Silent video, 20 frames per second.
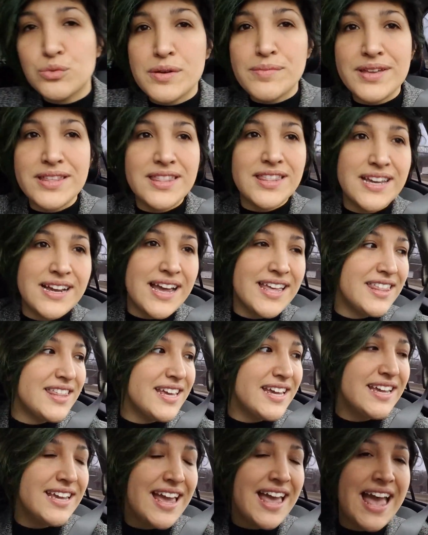women thing, I
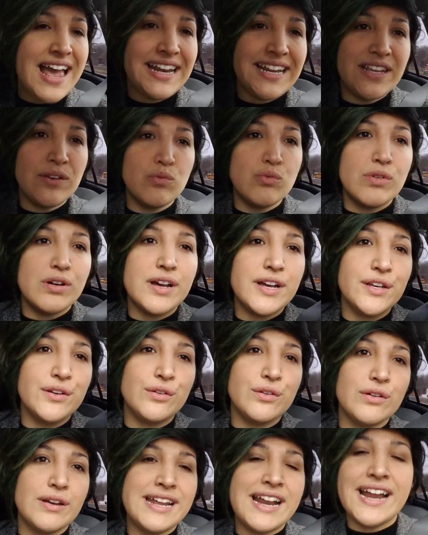think anyone,
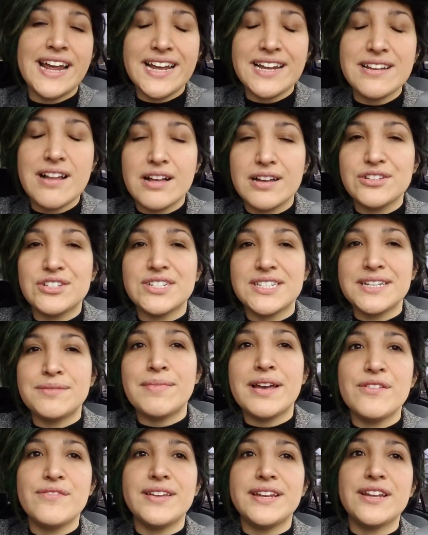and I acknowledge this in
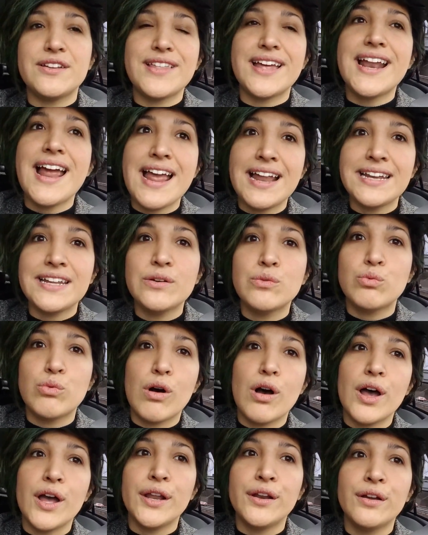my video, that
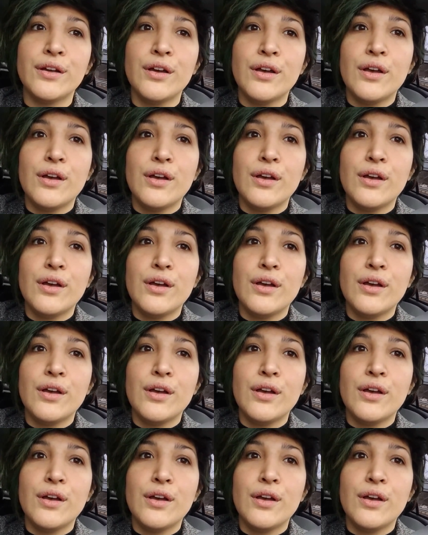anyone